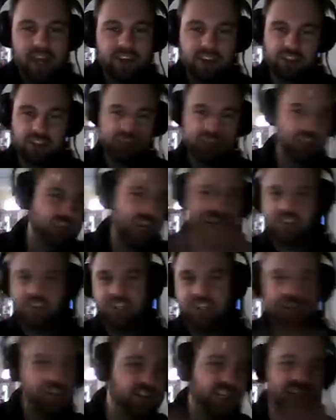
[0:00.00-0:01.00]
You just shake,
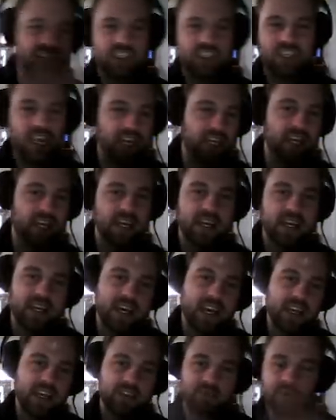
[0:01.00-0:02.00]

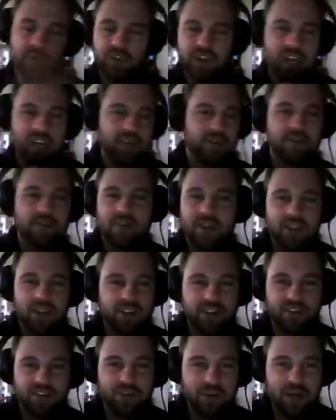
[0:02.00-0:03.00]
and it throws a knife in front of
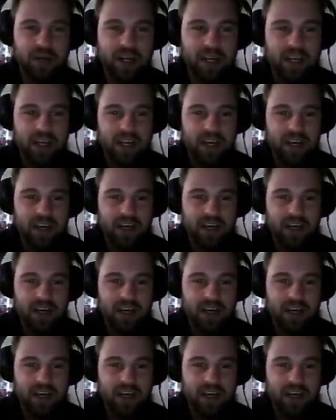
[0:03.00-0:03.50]
the screen.